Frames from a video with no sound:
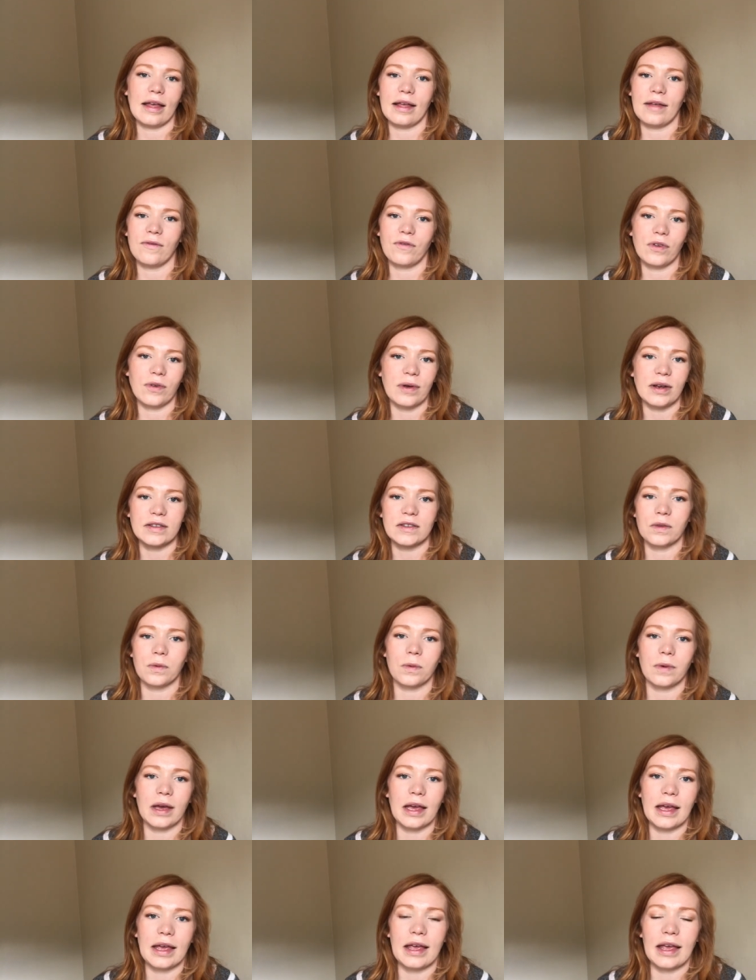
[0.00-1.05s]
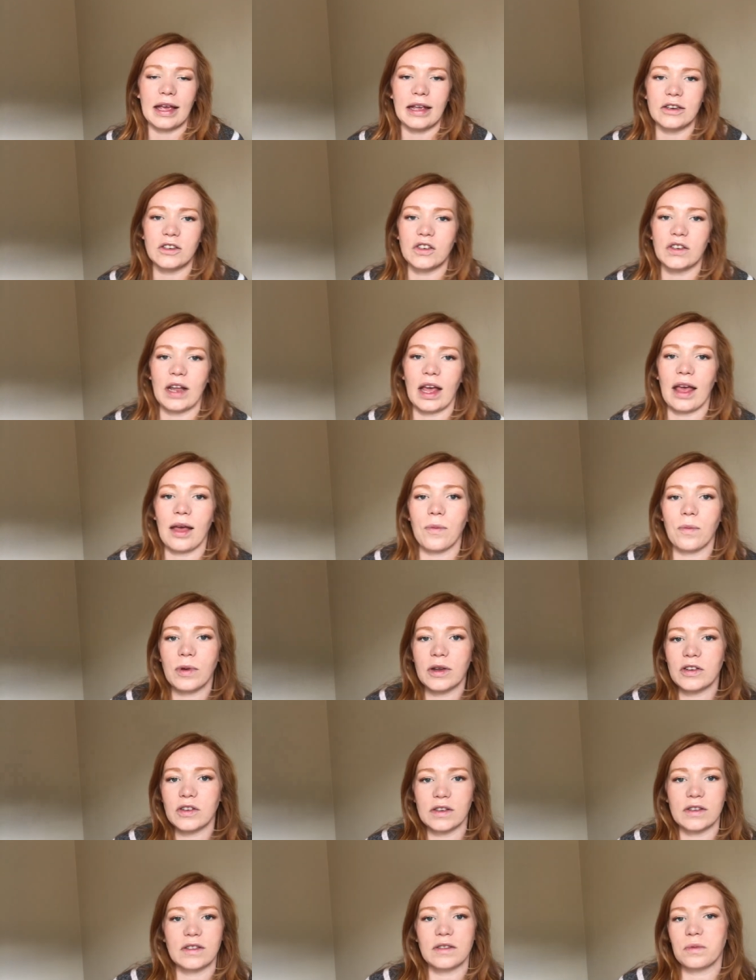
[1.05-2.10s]
for the rest of the week, each day, we
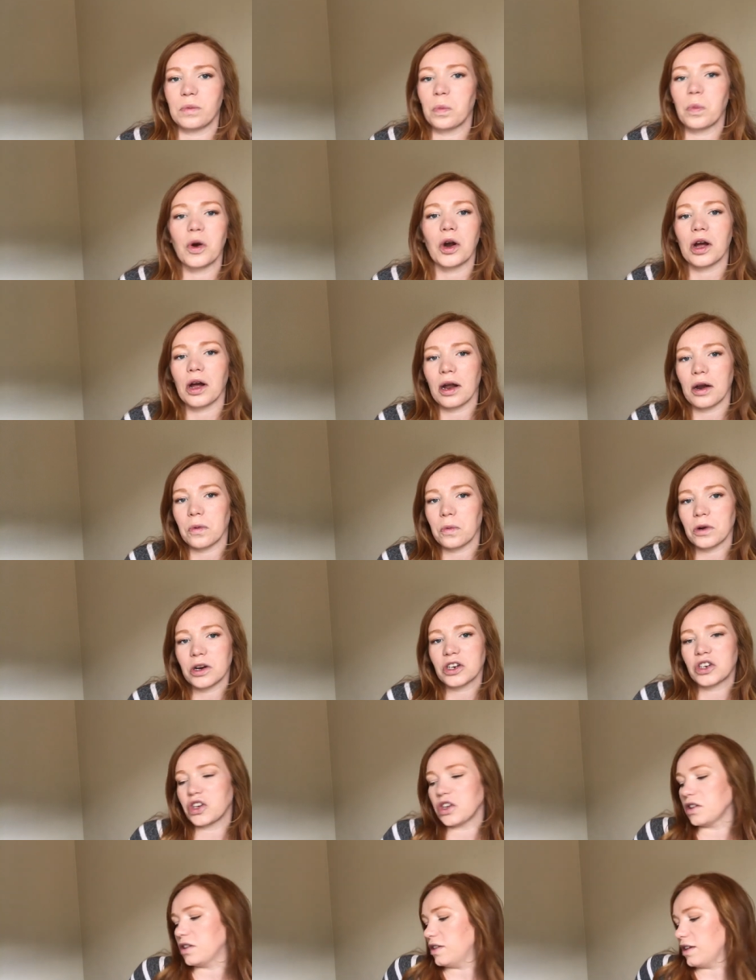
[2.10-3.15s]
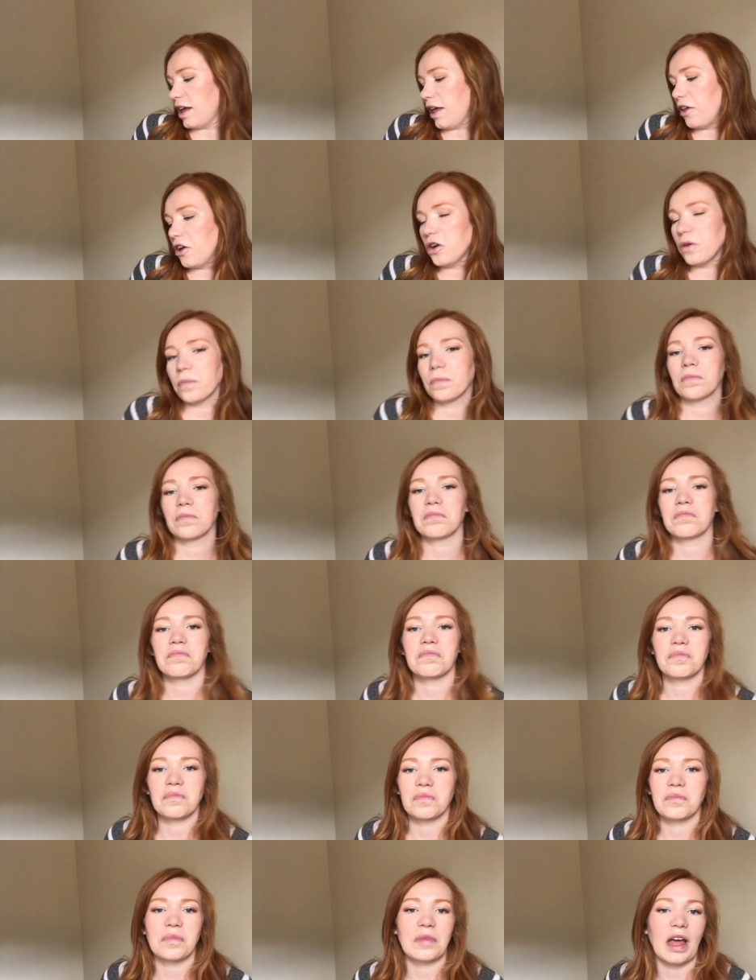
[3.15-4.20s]
just work on a worksheet together.
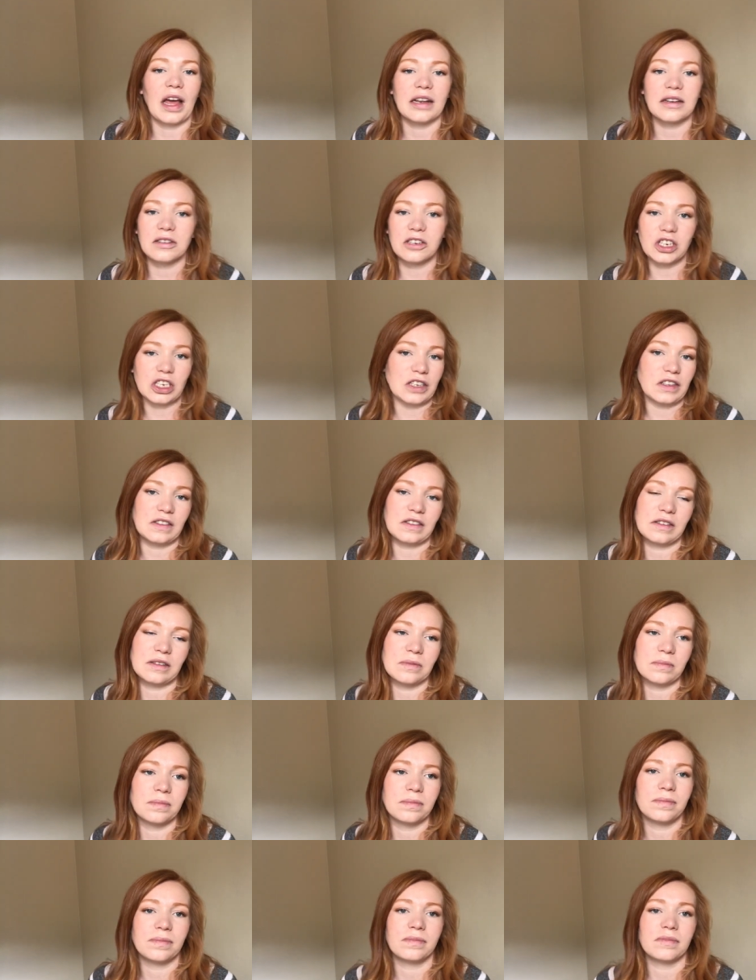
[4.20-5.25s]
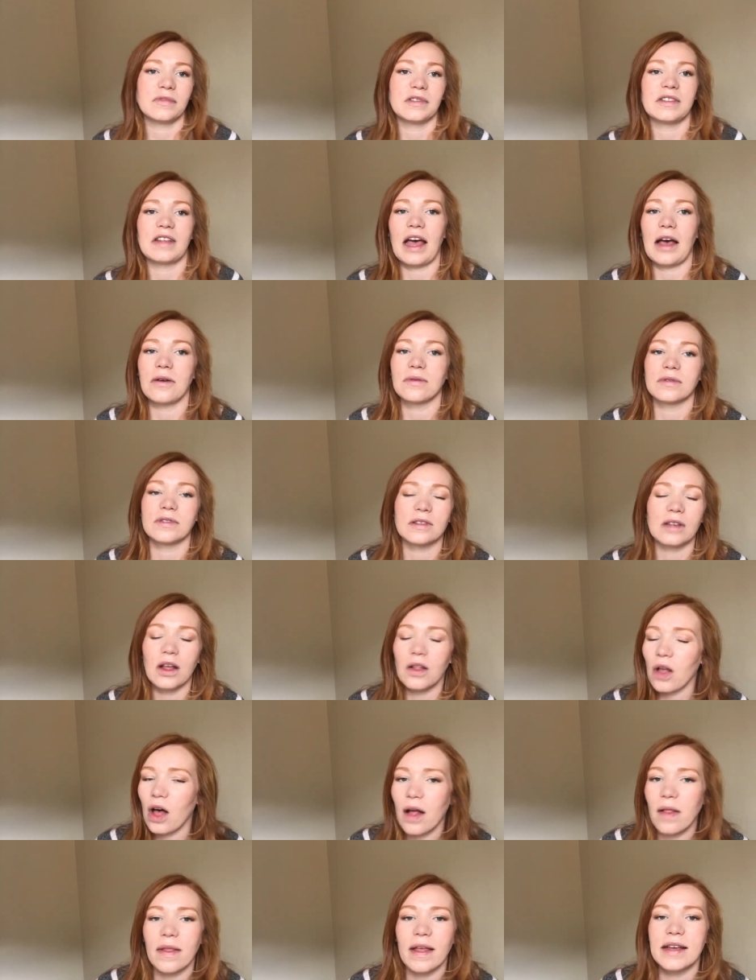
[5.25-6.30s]
That just sounds a
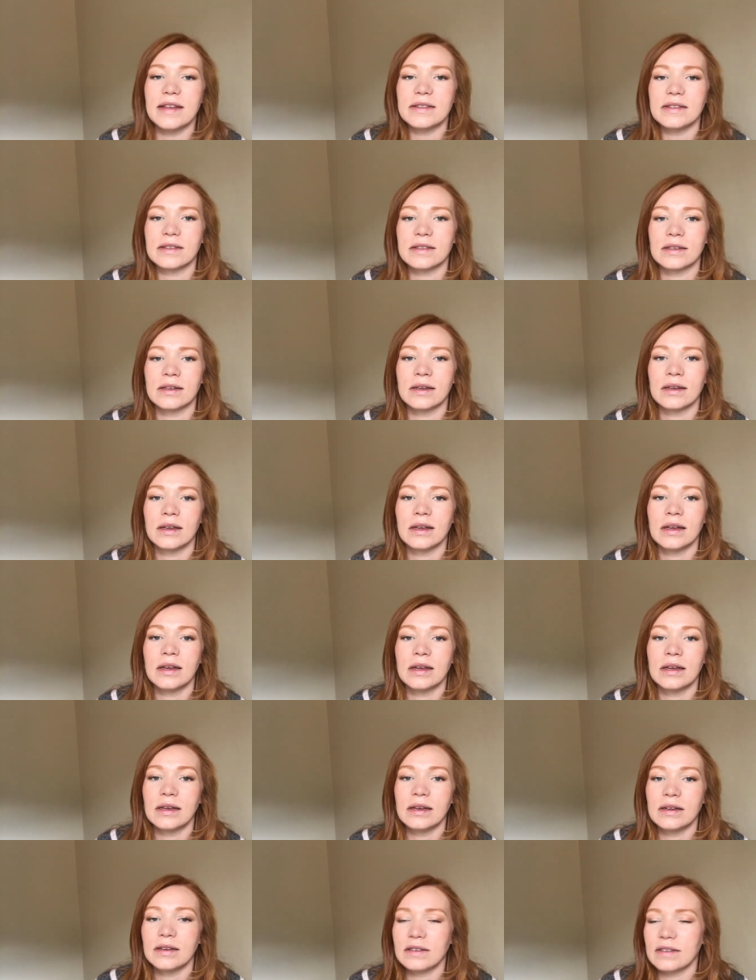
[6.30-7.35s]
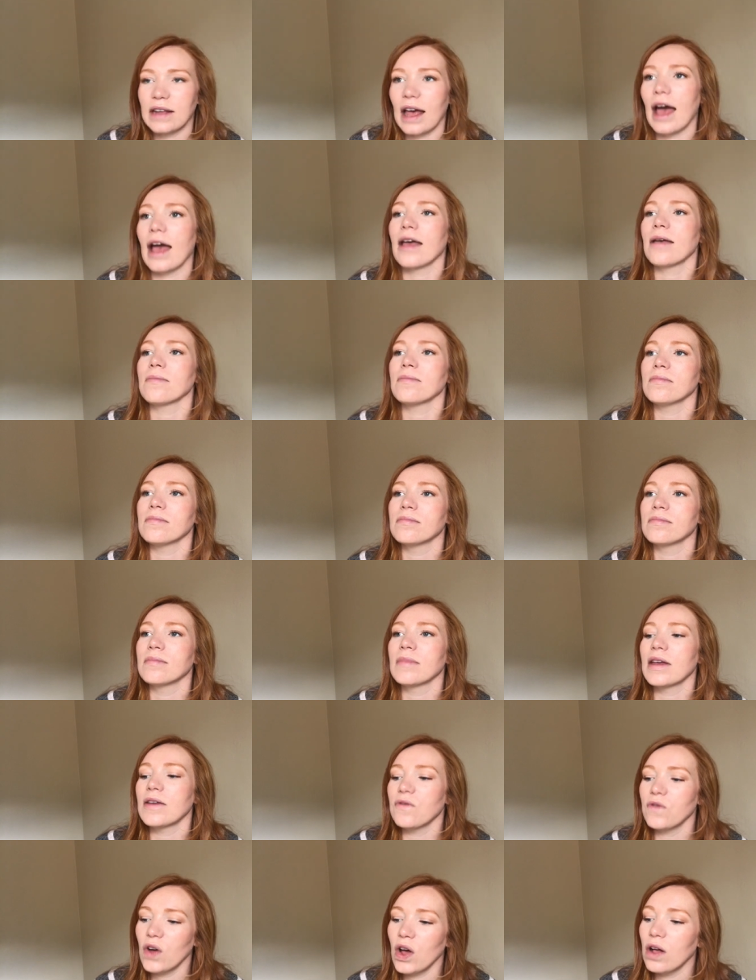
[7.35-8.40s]
lot less time
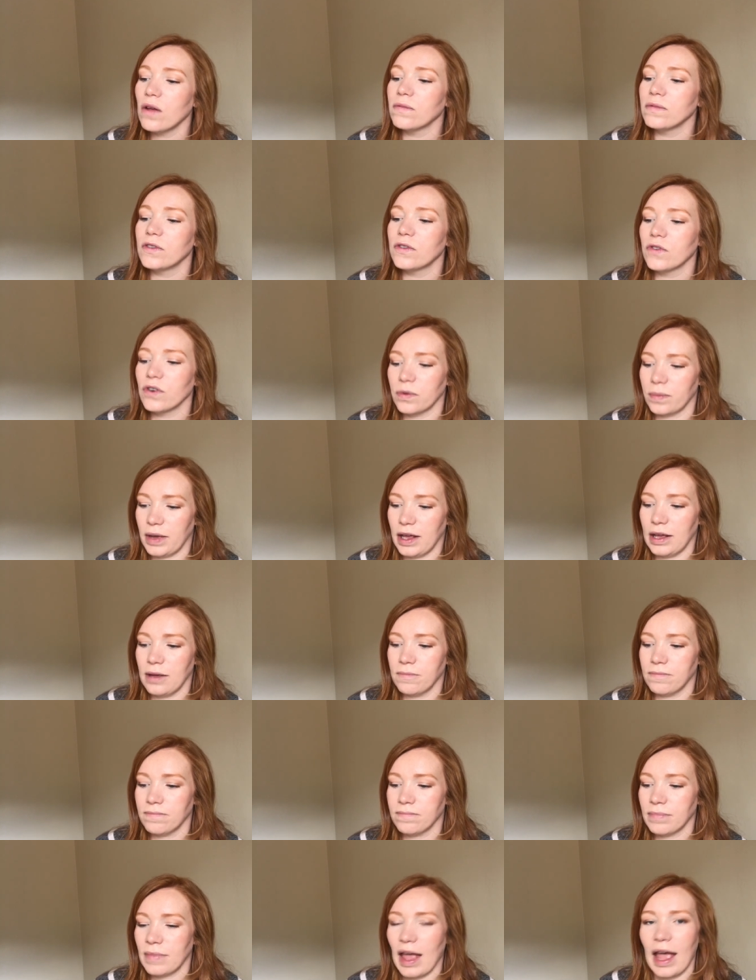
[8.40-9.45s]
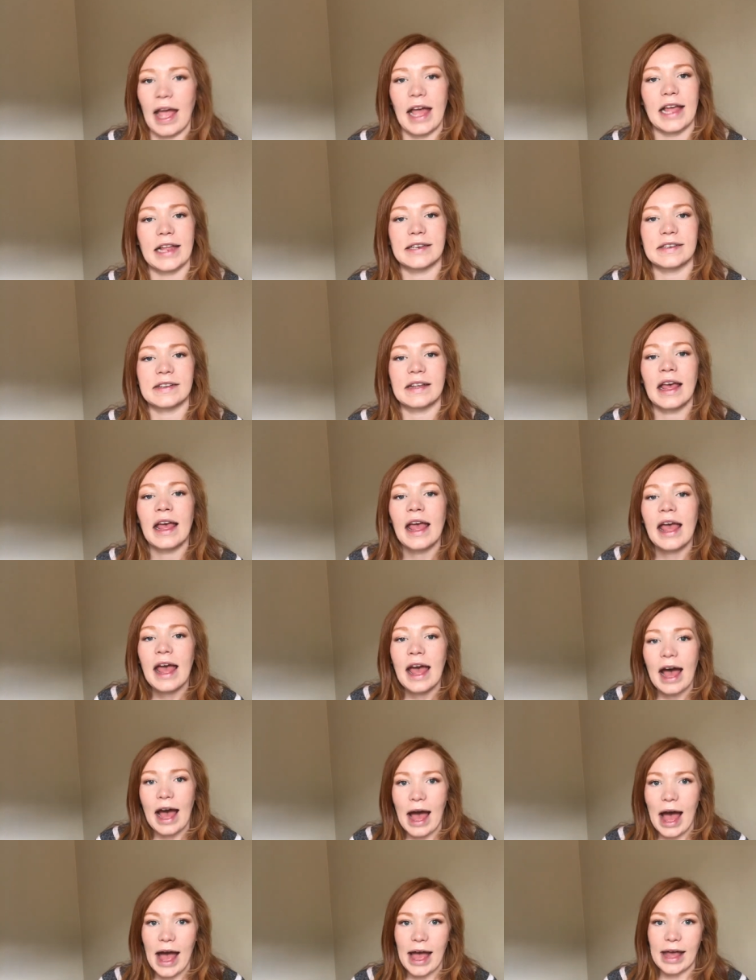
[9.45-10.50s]
involved for me. And
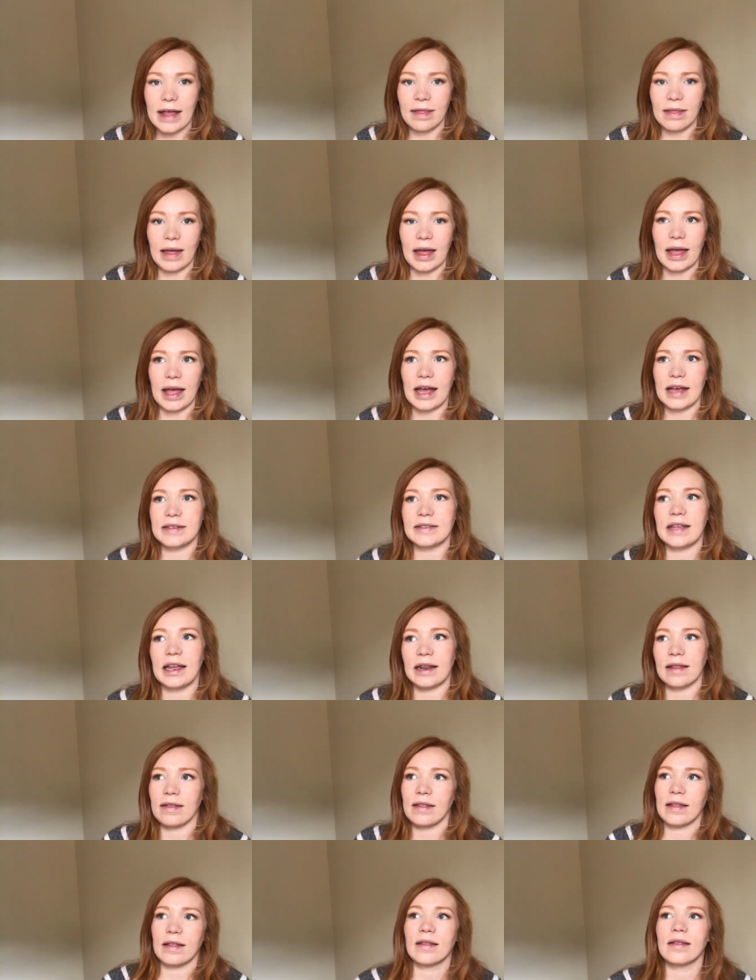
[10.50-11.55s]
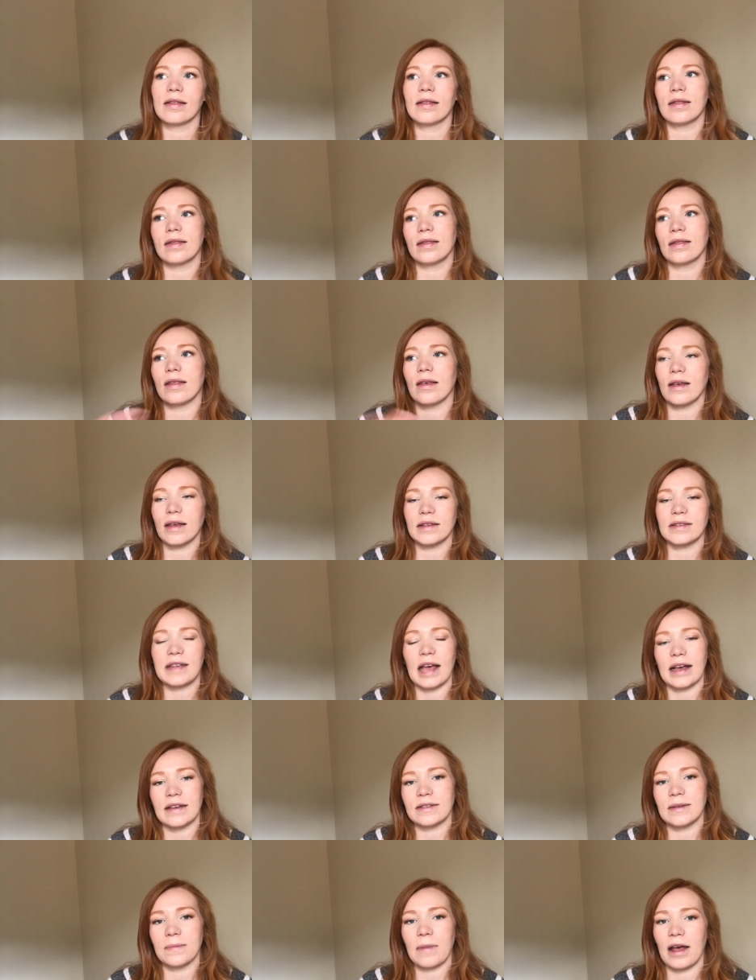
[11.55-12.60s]
I, like I said in the
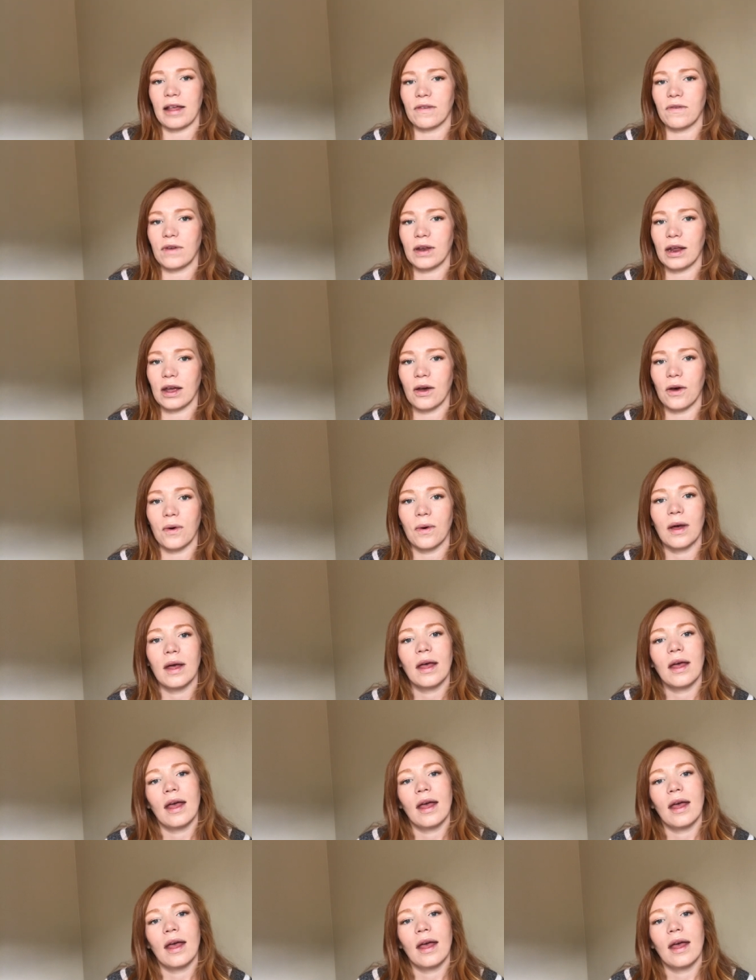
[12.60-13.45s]
Saxon Math video,